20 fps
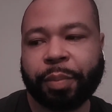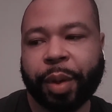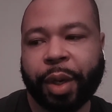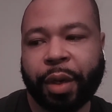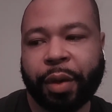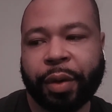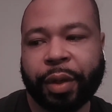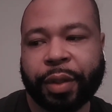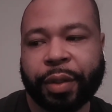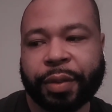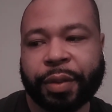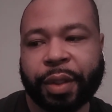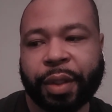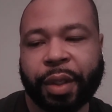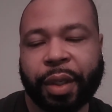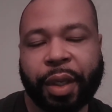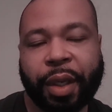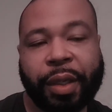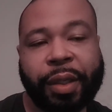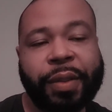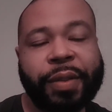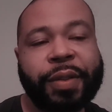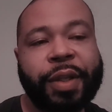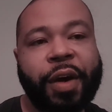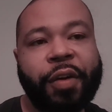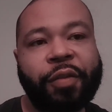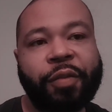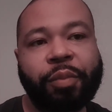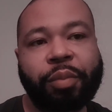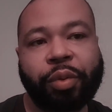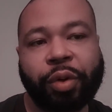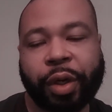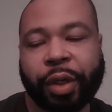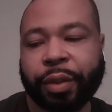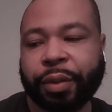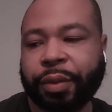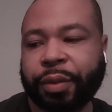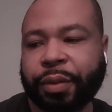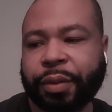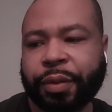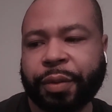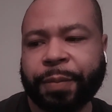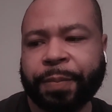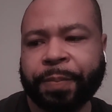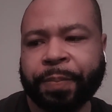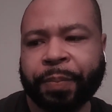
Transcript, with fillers: parents in the South Bronx.